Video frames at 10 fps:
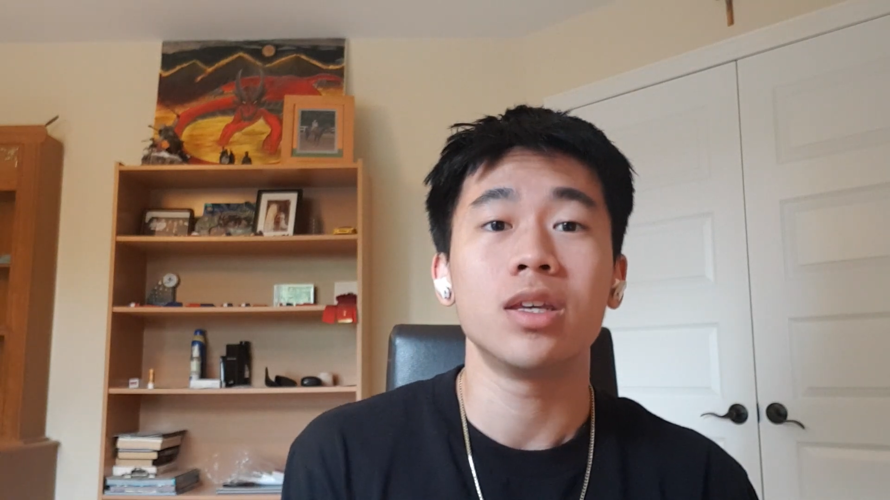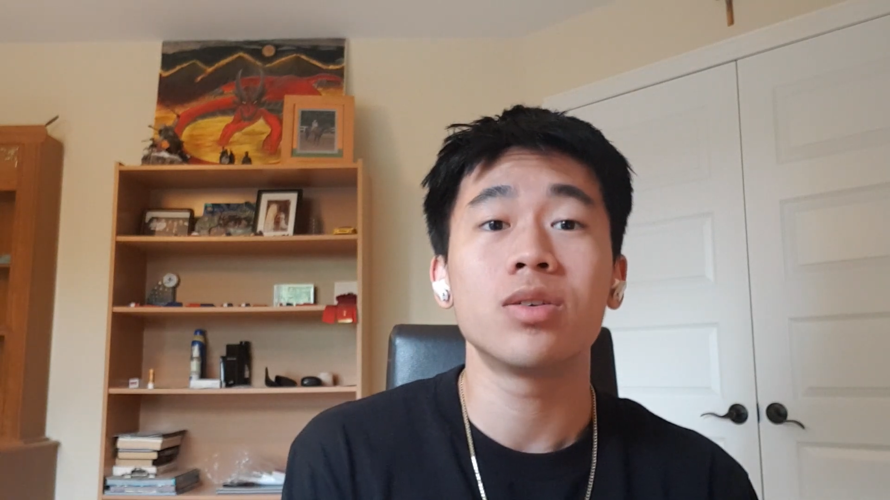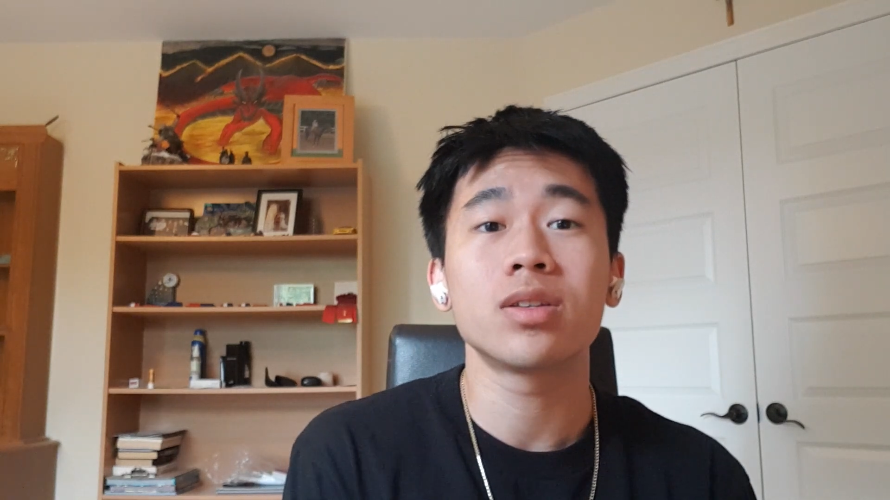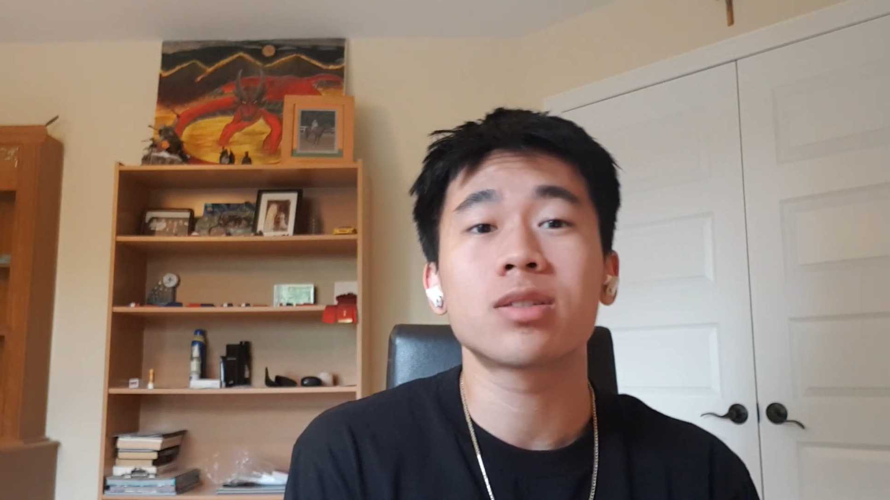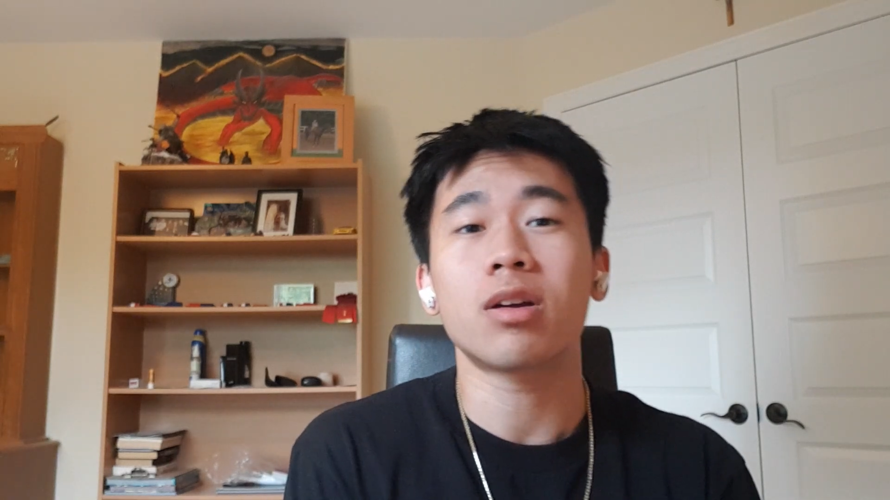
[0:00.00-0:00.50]

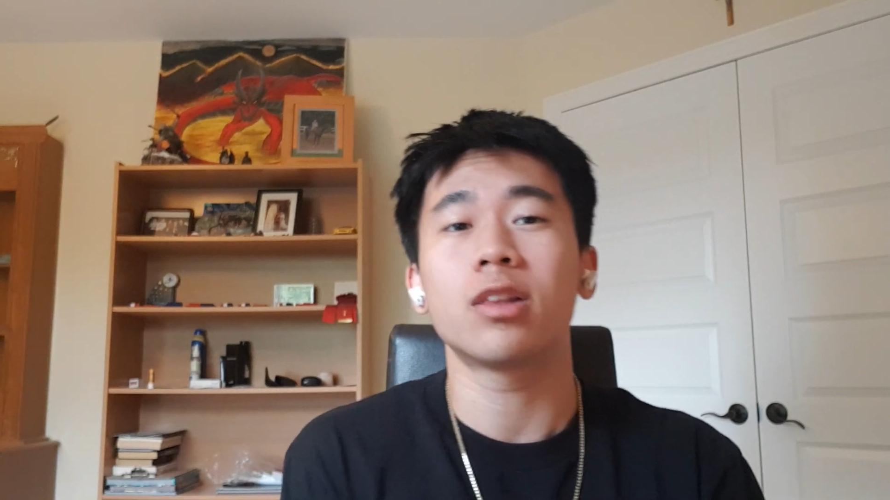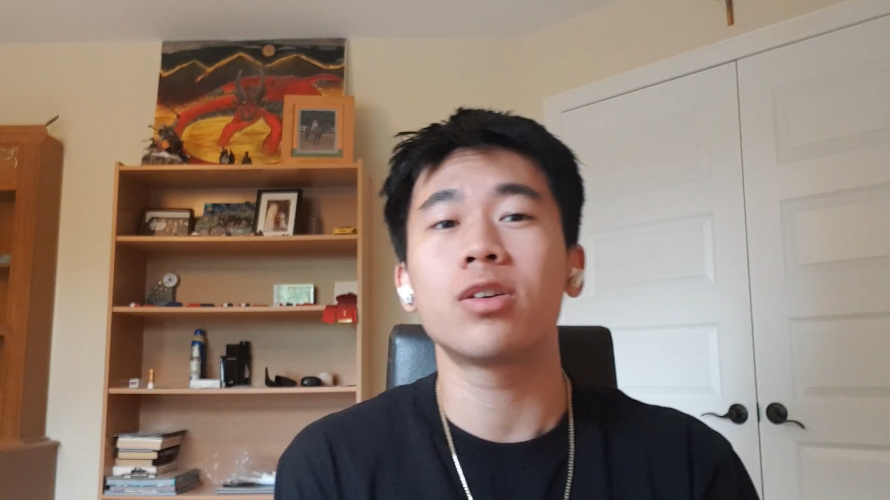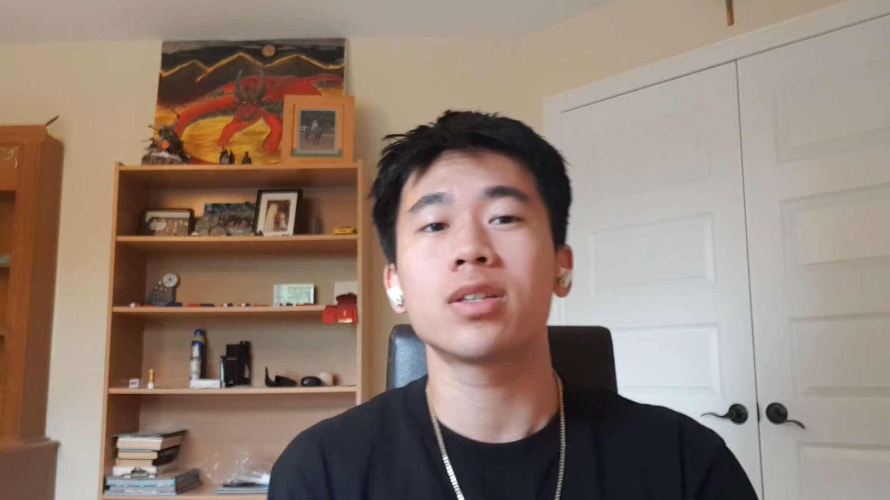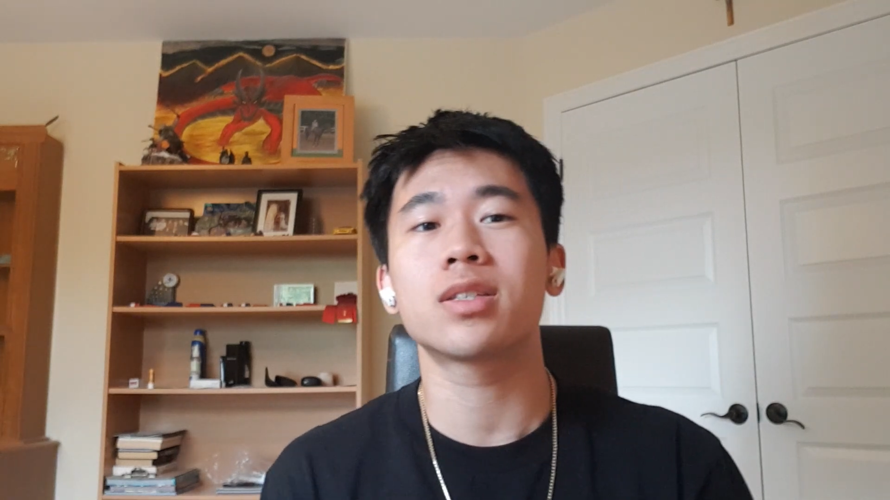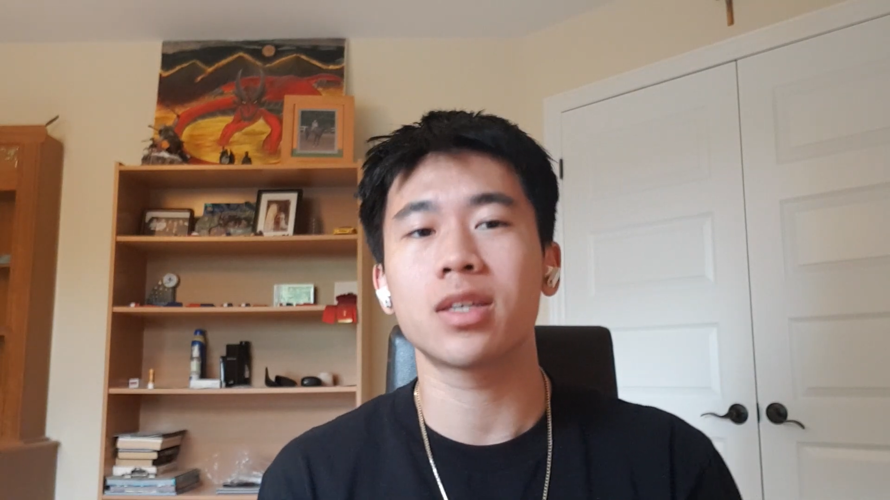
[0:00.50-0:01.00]
You can start
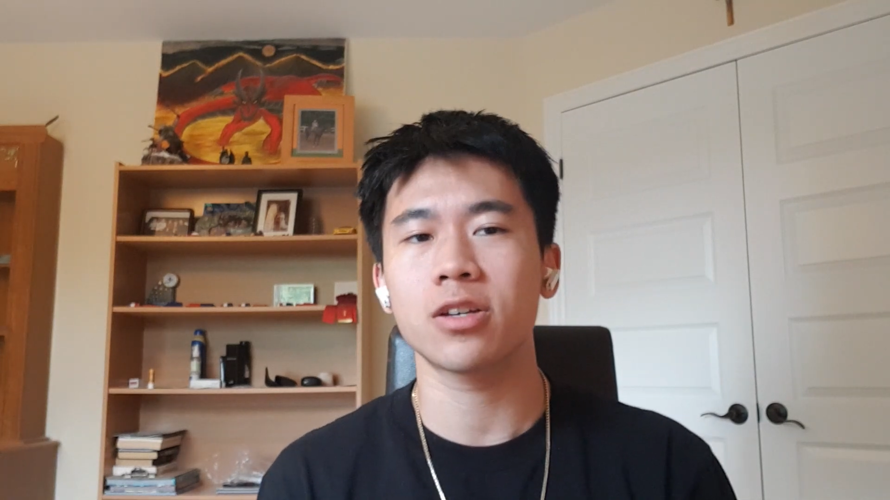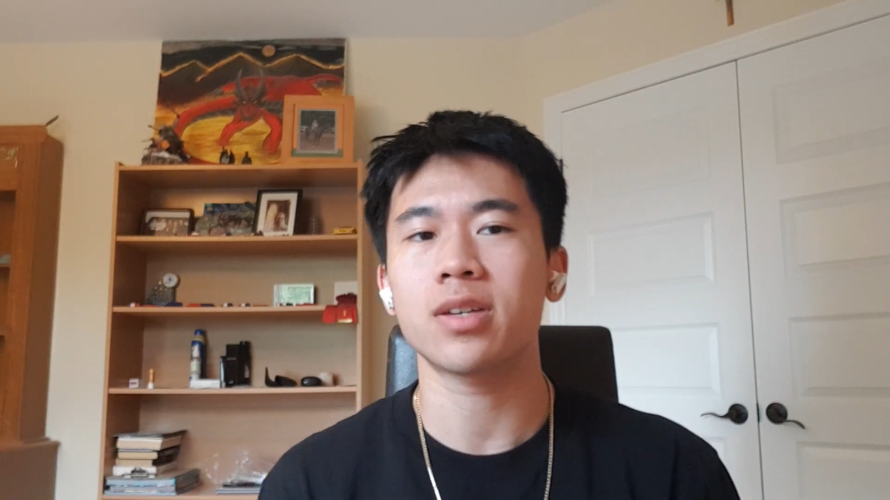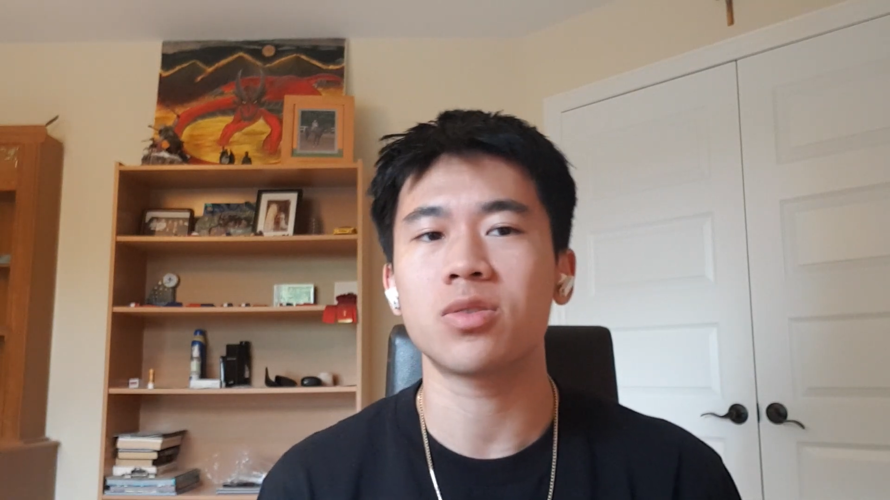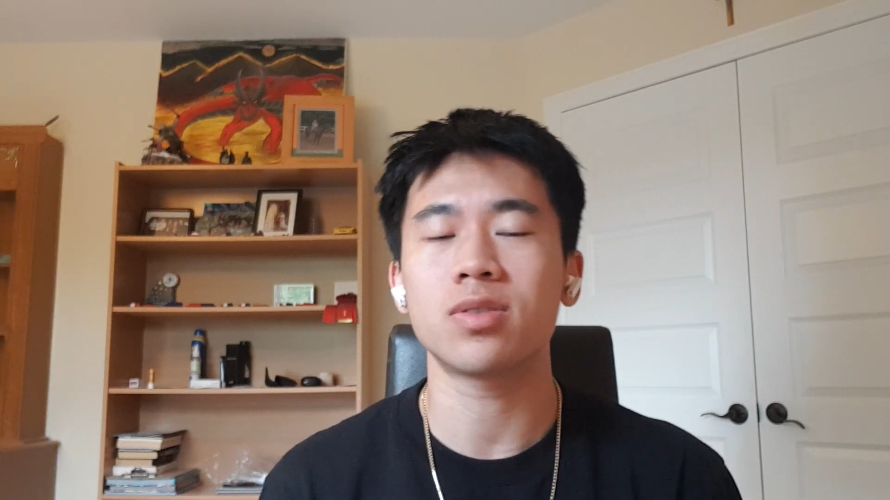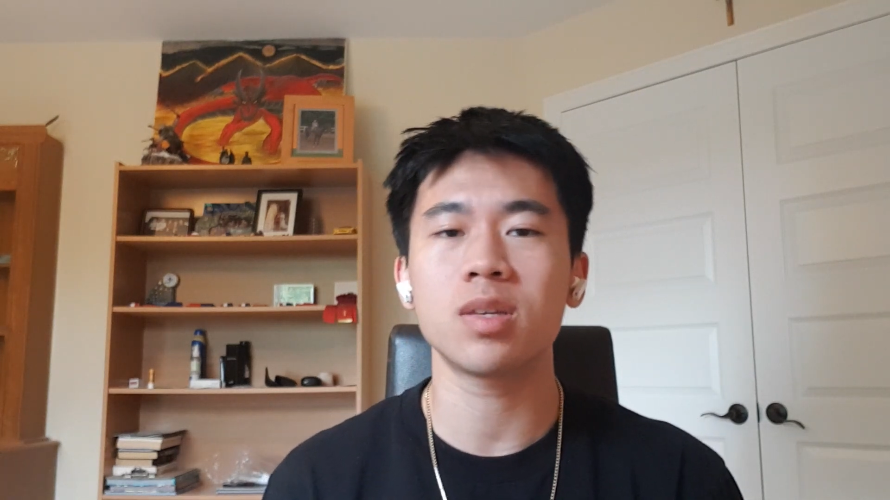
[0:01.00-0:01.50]
learning skills
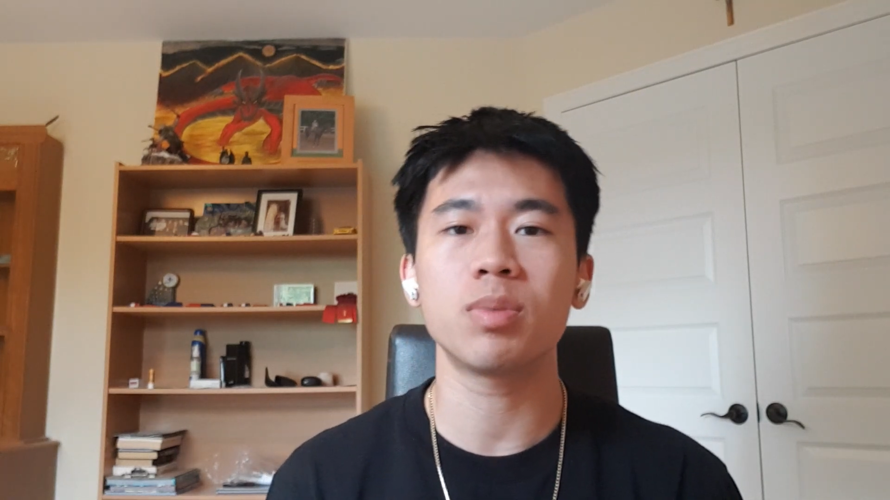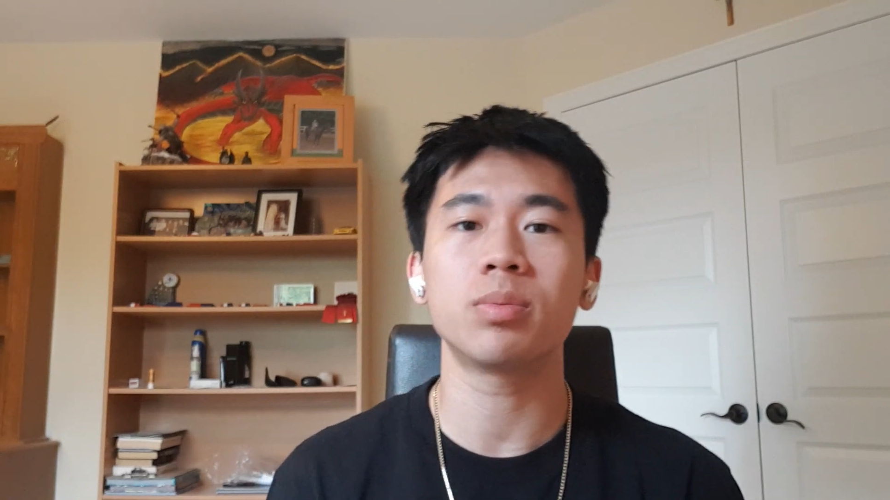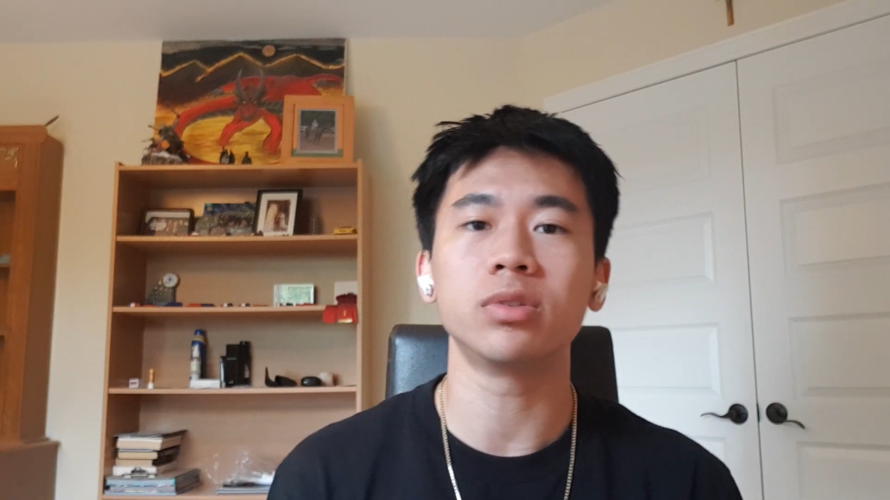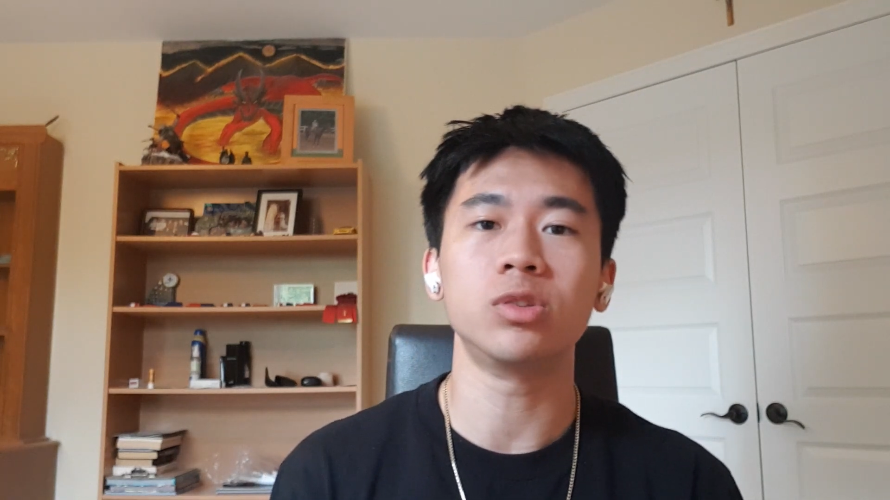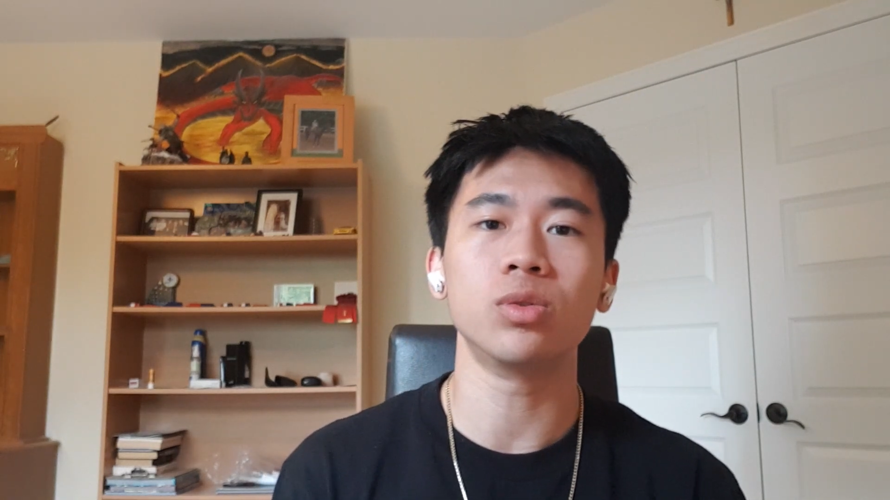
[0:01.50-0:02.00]
that you see
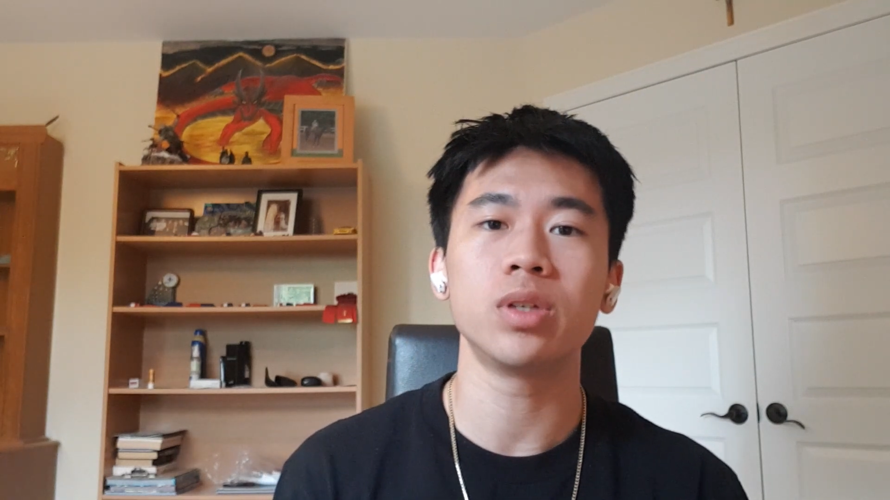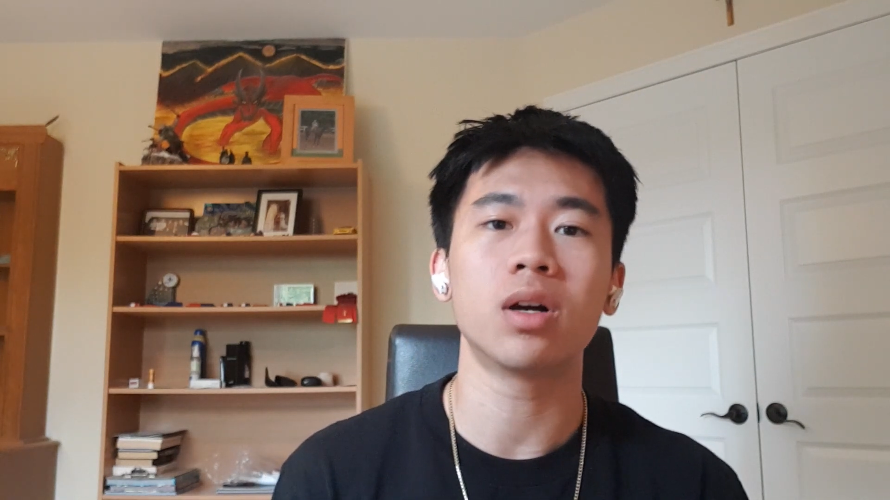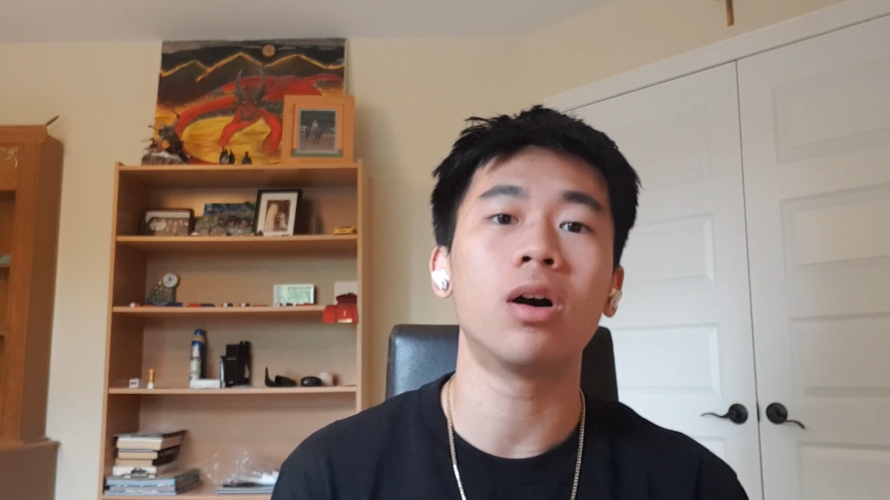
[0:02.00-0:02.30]
people doing